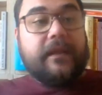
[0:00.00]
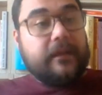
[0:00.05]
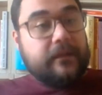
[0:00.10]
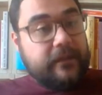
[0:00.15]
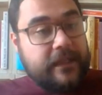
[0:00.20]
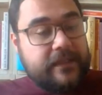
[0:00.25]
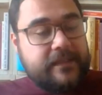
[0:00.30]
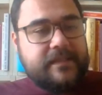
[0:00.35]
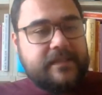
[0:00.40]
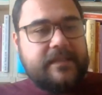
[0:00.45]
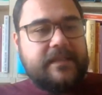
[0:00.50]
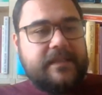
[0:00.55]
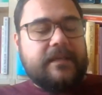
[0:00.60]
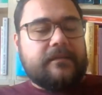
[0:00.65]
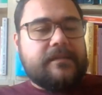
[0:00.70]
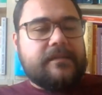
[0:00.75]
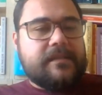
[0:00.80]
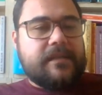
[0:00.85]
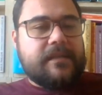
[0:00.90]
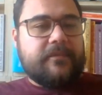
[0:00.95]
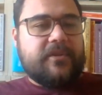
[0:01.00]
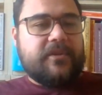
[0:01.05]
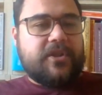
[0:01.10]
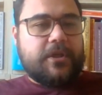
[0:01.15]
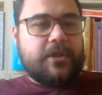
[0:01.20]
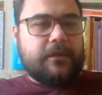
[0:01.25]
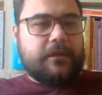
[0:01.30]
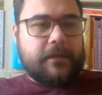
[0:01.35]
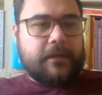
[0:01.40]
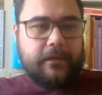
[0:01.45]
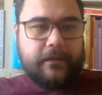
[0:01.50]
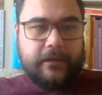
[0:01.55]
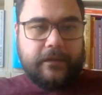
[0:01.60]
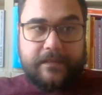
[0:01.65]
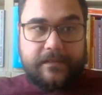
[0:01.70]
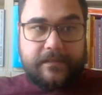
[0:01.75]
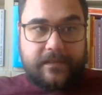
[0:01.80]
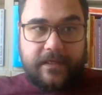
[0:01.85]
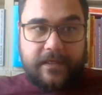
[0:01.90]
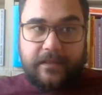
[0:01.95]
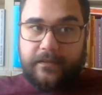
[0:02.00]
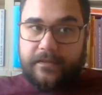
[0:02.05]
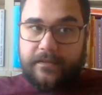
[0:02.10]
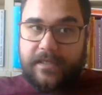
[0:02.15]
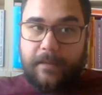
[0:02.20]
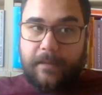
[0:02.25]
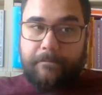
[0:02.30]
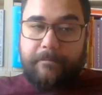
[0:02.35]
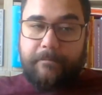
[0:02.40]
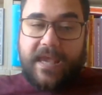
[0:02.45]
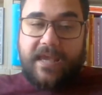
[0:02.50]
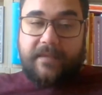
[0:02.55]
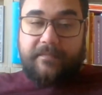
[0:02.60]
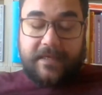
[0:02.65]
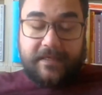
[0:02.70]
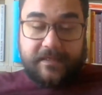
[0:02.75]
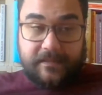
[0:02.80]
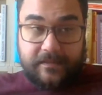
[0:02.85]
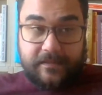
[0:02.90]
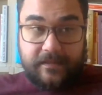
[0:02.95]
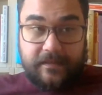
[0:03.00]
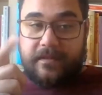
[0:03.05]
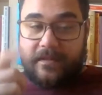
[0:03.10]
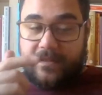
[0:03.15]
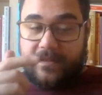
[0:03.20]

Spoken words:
Let's kill some children, let's kill some babies.